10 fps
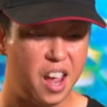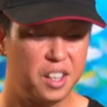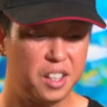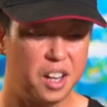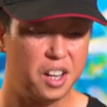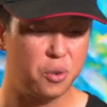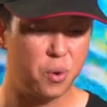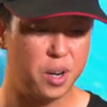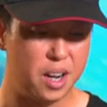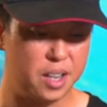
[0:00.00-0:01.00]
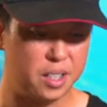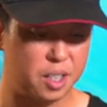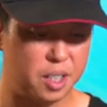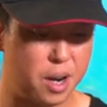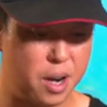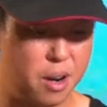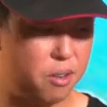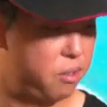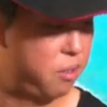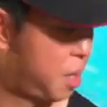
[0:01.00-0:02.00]
Anything you want to ask
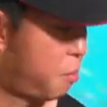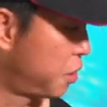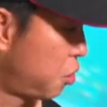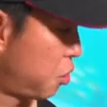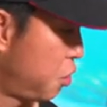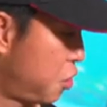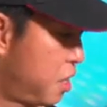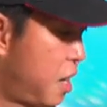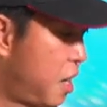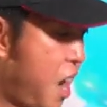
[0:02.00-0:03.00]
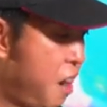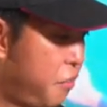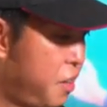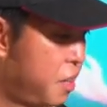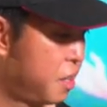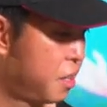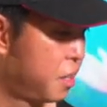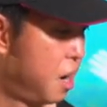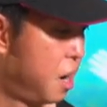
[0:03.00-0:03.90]
about some of the torches that I have here?